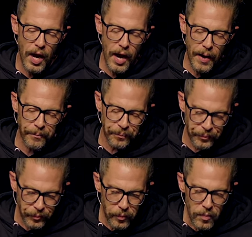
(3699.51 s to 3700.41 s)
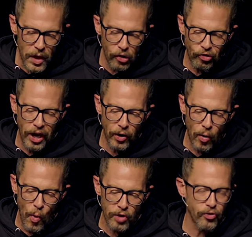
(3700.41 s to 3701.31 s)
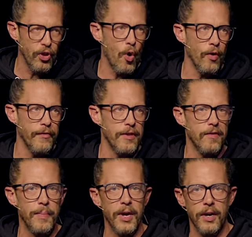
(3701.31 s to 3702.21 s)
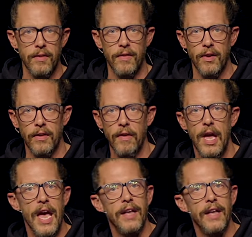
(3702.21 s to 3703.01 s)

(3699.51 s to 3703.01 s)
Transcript: channel and watch the Orphan Spirit series.